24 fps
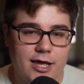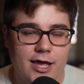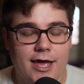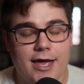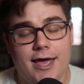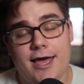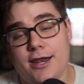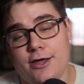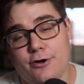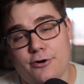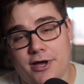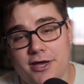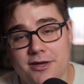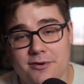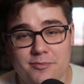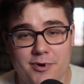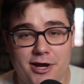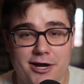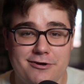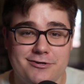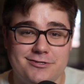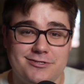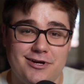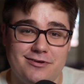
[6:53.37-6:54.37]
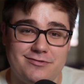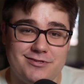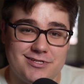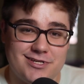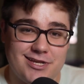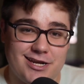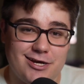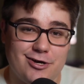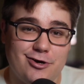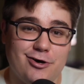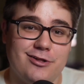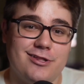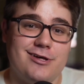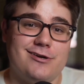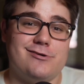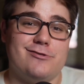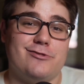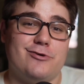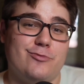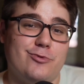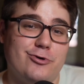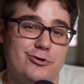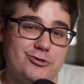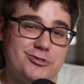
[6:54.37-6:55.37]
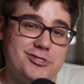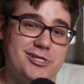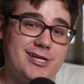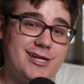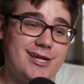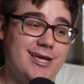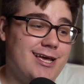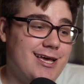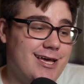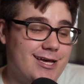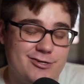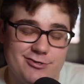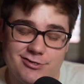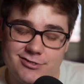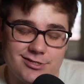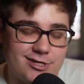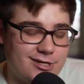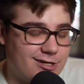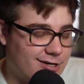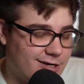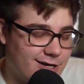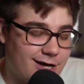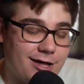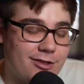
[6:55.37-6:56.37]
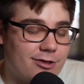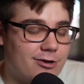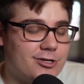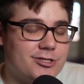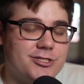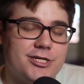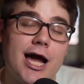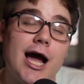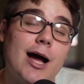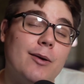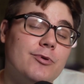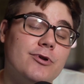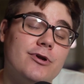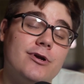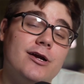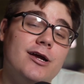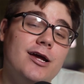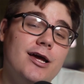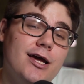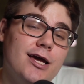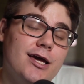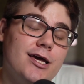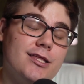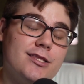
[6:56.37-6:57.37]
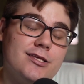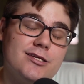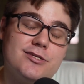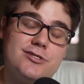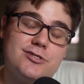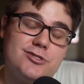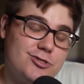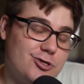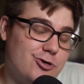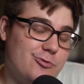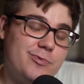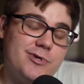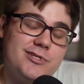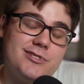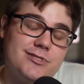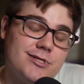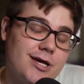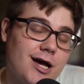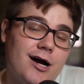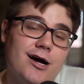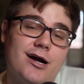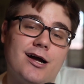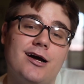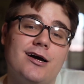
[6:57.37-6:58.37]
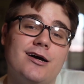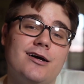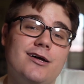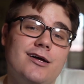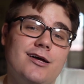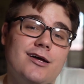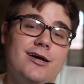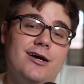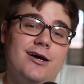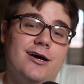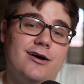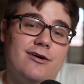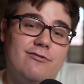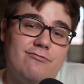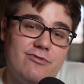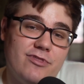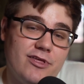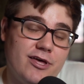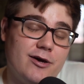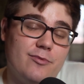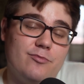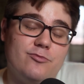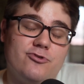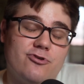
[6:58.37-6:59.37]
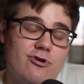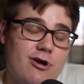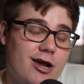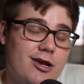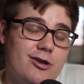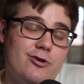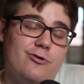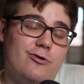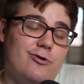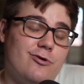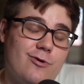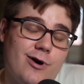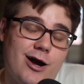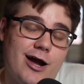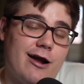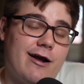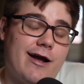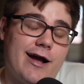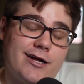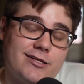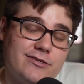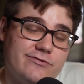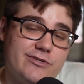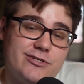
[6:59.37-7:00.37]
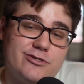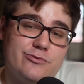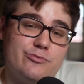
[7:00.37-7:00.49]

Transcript: Anyway, Microsoft is getting called out on their bullshit. Just another chapter in this stupid saga of them trying to acquire Activision